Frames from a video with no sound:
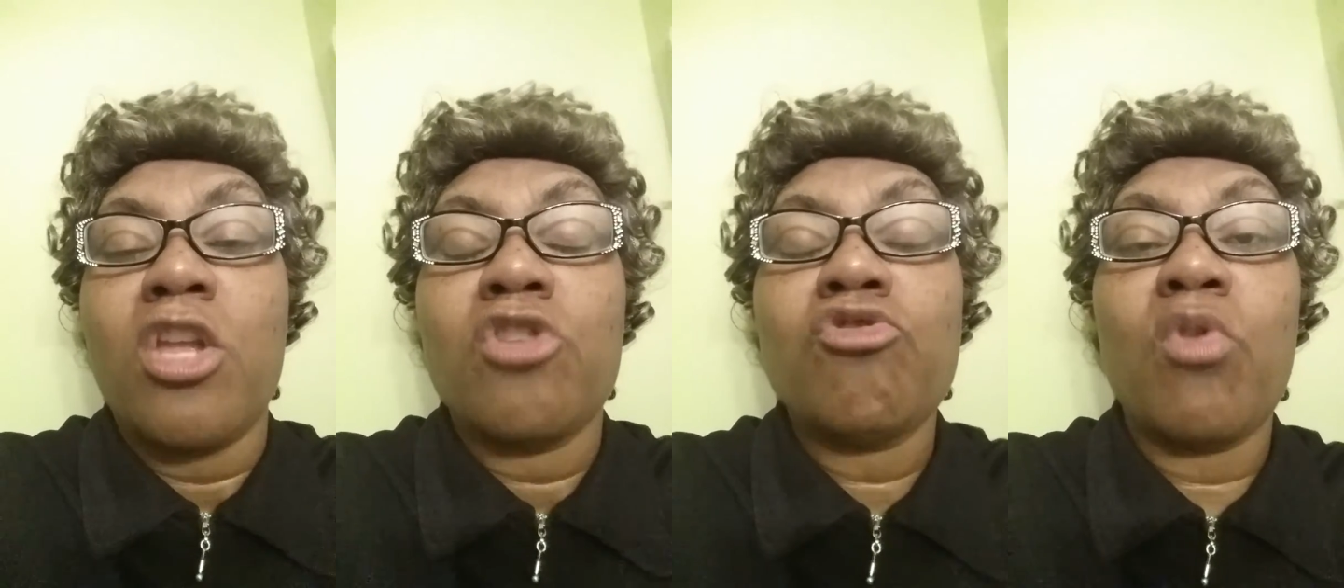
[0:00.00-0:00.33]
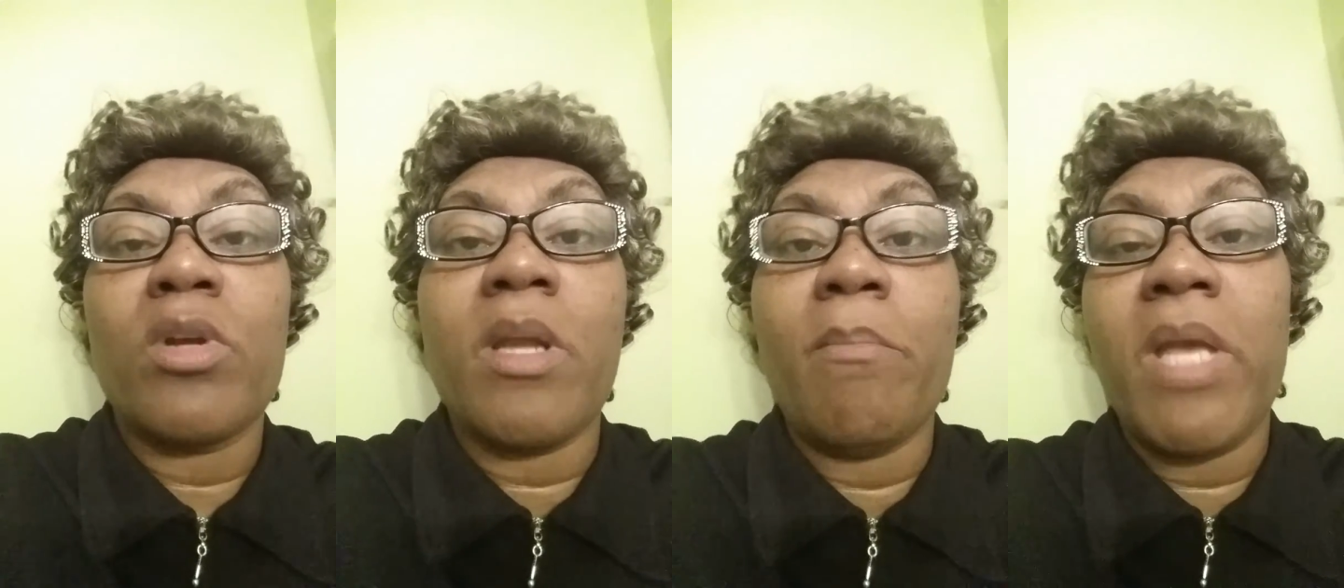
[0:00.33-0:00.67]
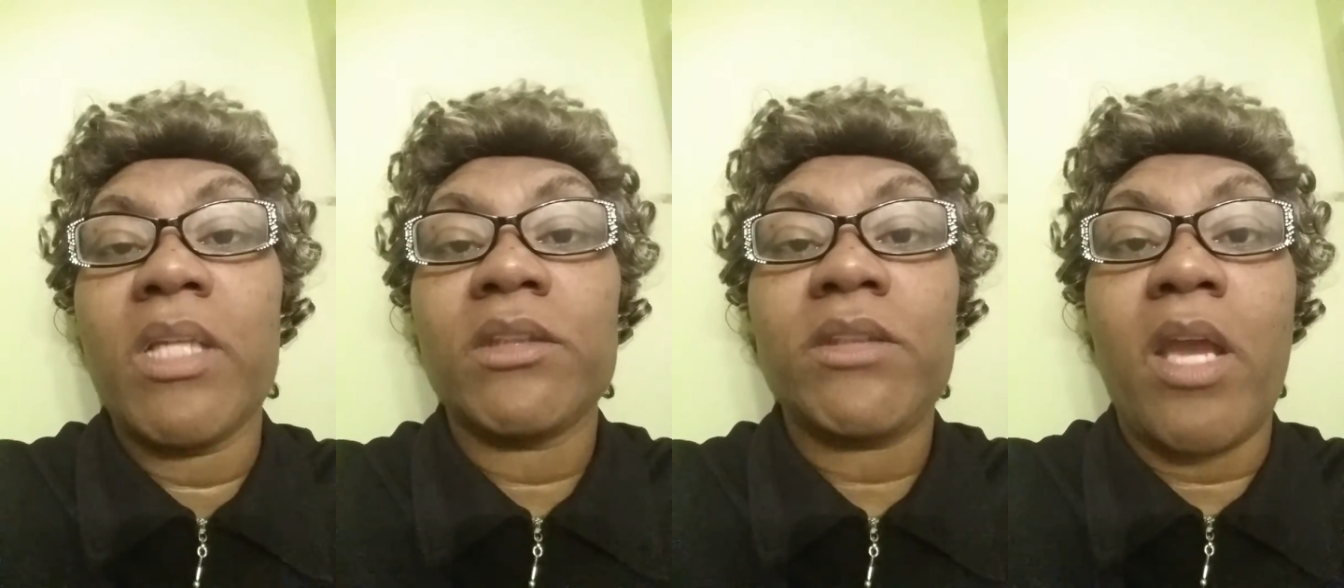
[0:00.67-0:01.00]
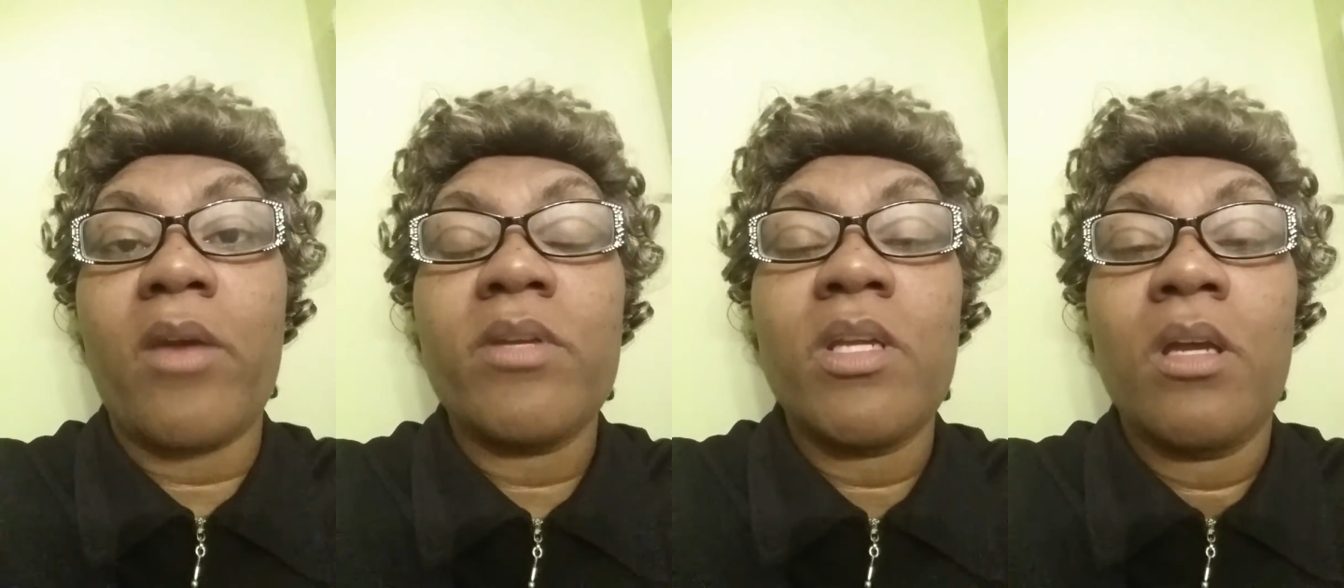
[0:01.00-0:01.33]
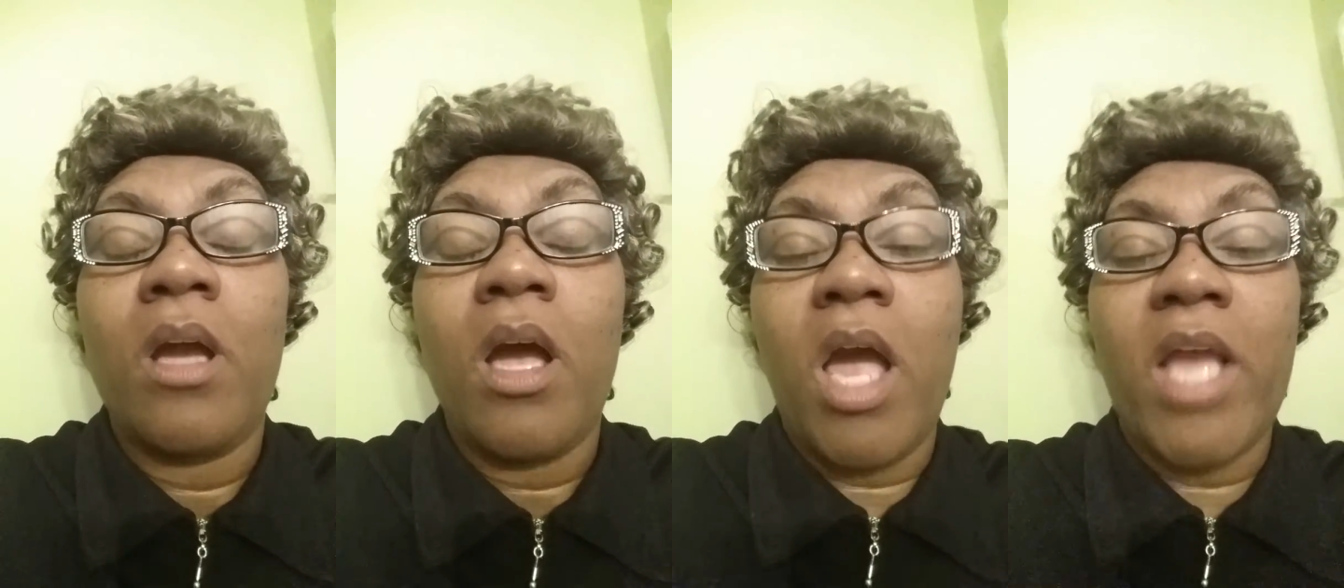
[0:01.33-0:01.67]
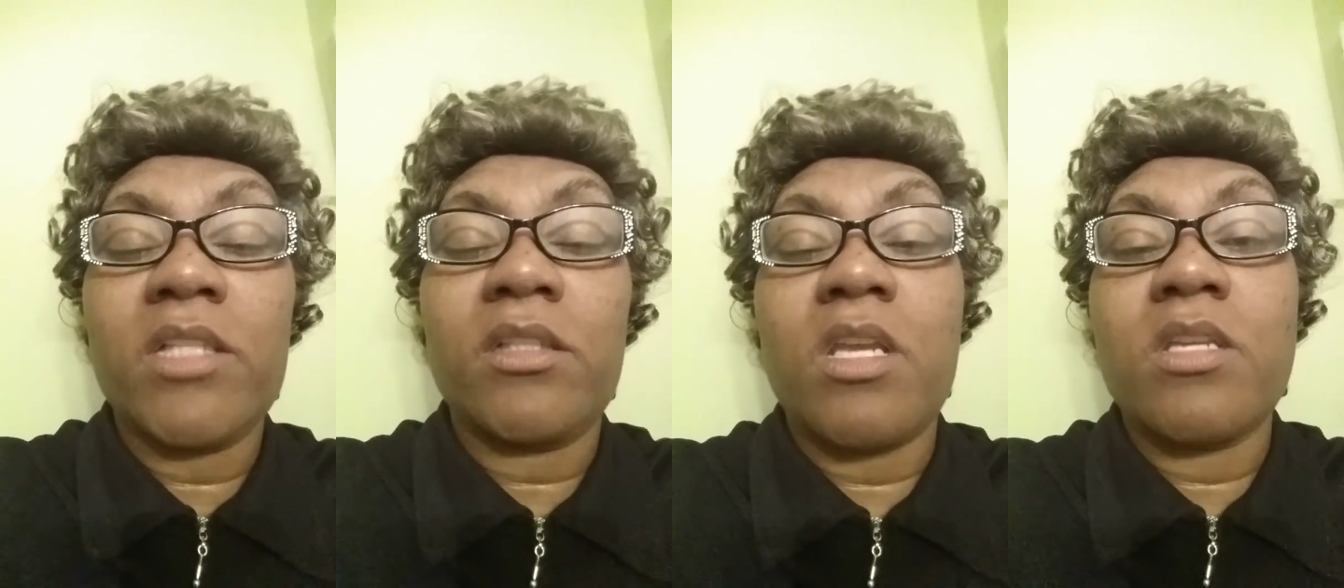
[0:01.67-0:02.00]
You in the military?
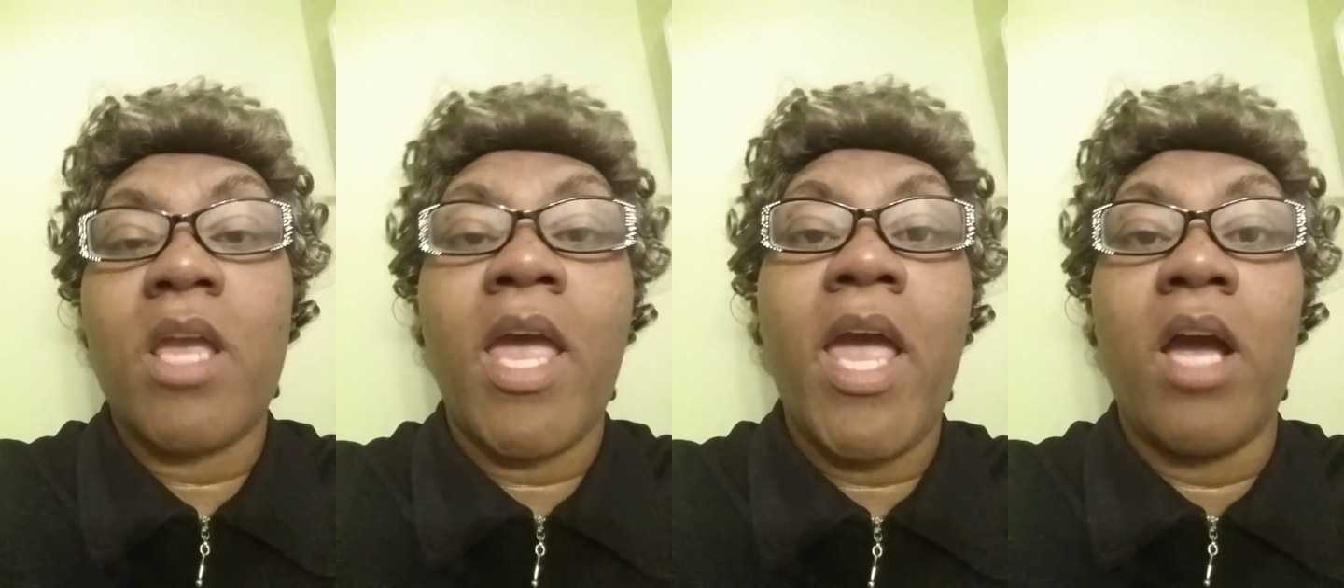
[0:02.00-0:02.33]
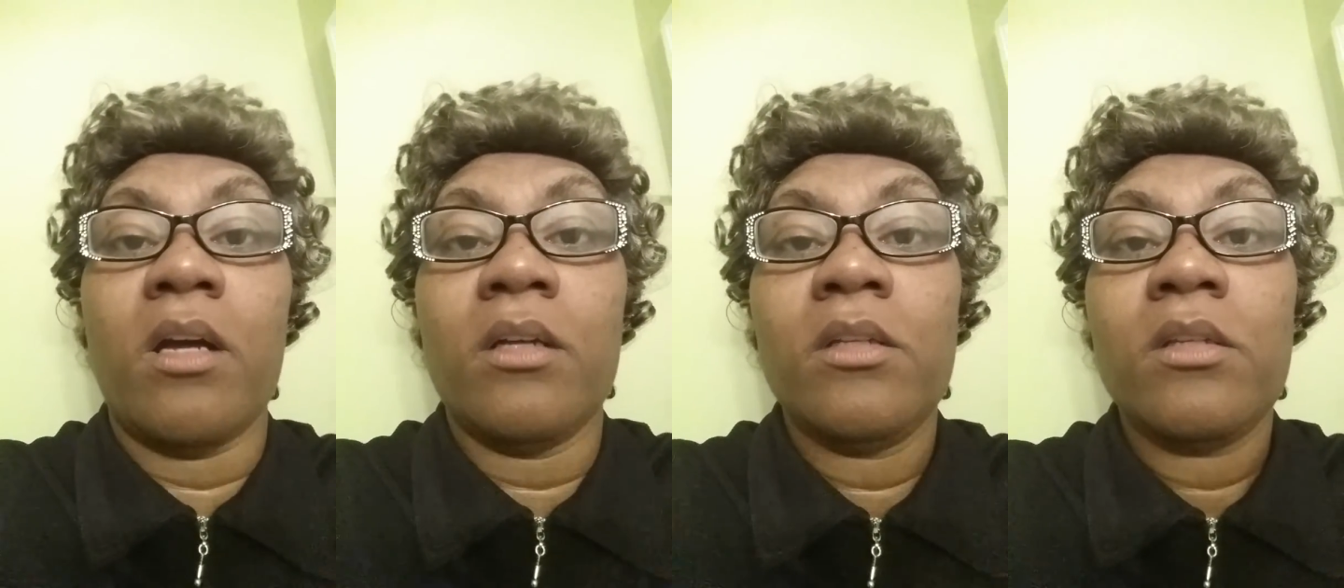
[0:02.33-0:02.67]
I said, Yeah.